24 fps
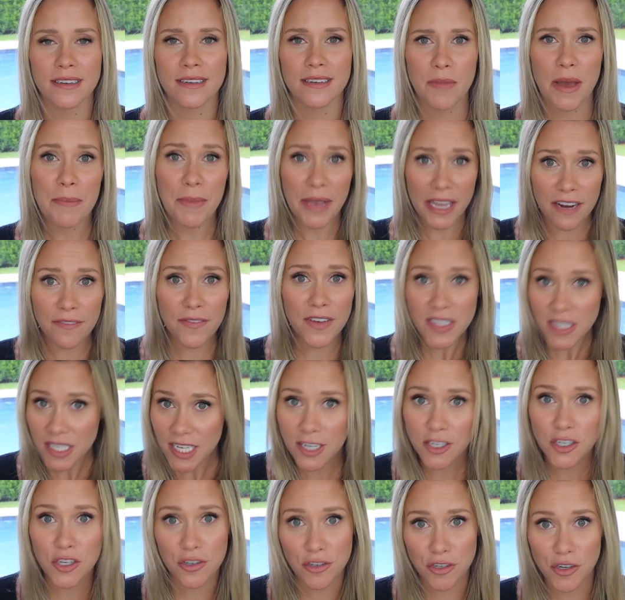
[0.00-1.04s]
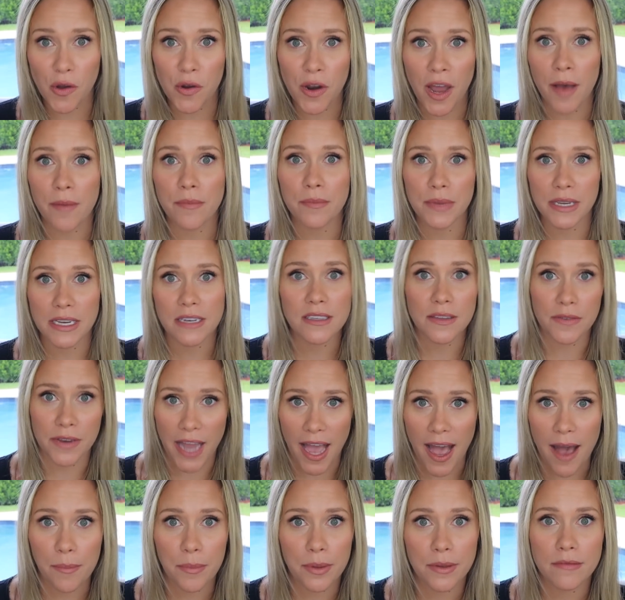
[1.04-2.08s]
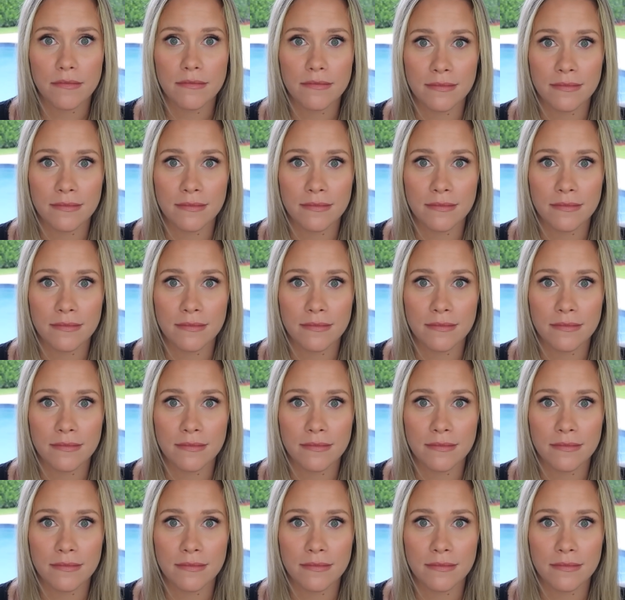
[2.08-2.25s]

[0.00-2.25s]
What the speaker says: My manifestation showed up because of an app.